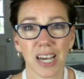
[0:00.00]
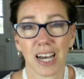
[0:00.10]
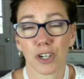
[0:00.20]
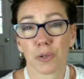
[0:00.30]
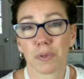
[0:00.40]

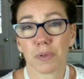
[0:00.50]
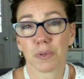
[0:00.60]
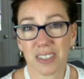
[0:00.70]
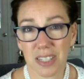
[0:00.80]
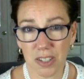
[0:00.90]
and our
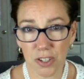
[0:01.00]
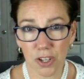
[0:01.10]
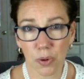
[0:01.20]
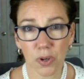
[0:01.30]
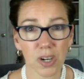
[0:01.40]
resilience is
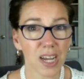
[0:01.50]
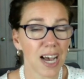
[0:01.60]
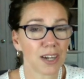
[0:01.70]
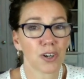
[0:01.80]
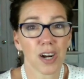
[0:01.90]
lower
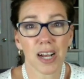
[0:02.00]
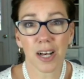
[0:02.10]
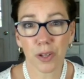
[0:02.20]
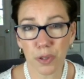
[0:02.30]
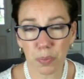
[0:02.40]
and our
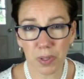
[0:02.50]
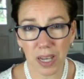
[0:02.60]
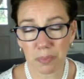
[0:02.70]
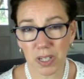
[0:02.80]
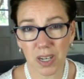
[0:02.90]
health
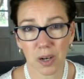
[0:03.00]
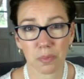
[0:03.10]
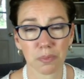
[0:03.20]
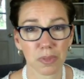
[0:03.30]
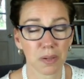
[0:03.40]
can
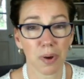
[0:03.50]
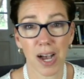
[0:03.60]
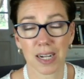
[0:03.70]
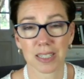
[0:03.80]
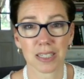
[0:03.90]
become
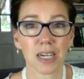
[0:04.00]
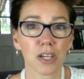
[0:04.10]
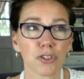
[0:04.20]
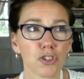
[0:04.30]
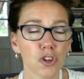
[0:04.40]
impacted.
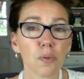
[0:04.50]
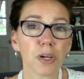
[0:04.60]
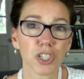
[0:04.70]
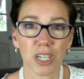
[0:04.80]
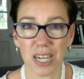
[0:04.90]
So
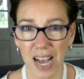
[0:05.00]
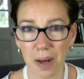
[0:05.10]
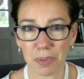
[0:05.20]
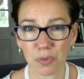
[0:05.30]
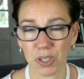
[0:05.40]
much can
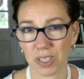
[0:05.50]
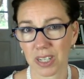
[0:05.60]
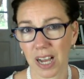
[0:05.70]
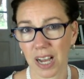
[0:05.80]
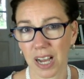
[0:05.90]
happen when
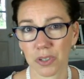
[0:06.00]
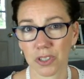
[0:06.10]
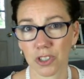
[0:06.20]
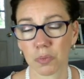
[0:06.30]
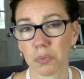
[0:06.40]
our
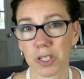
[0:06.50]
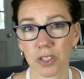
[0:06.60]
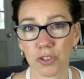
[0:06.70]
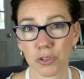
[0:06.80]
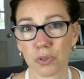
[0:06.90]
dopamine
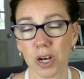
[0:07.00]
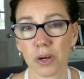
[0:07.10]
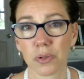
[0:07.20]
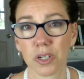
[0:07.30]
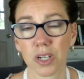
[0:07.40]
is too
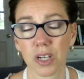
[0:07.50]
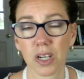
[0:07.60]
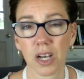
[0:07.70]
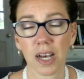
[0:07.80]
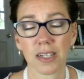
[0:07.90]
low
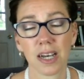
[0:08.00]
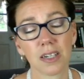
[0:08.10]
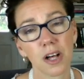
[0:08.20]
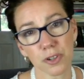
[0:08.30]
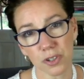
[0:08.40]
and, and
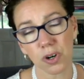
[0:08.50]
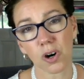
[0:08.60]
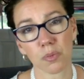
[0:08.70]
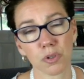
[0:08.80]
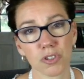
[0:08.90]
other
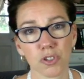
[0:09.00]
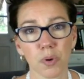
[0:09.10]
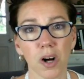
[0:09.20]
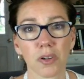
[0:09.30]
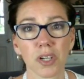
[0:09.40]
hormones as
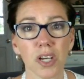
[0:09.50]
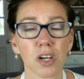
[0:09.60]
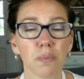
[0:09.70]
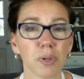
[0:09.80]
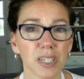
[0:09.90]
well.
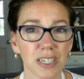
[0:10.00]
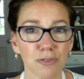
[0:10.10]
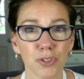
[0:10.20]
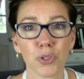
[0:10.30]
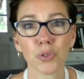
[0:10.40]
But if
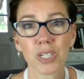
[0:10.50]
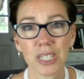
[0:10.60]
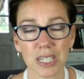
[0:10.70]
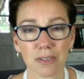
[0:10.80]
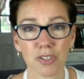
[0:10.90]
you
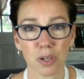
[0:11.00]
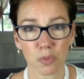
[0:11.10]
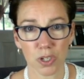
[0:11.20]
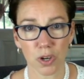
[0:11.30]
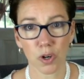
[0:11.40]
can give
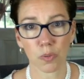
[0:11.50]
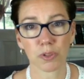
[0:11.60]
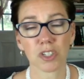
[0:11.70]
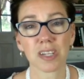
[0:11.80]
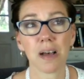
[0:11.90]
someone hope,
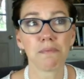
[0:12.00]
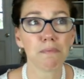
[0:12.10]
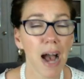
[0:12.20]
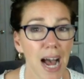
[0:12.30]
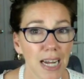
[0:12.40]
just
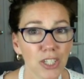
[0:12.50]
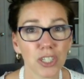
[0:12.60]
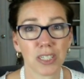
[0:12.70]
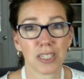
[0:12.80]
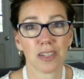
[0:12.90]

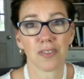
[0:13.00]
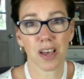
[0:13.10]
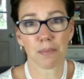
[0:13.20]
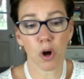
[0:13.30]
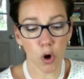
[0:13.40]
imagine
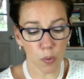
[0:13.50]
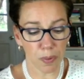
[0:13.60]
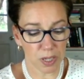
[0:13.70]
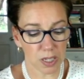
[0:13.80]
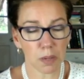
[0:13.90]
them
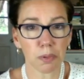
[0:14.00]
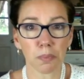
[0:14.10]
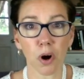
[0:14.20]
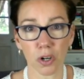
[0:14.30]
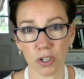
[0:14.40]
opening up a
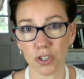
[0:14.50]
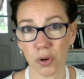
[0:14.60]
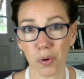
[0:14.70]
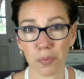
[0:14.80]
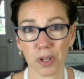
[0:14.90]
bar of
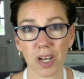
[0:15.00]
soap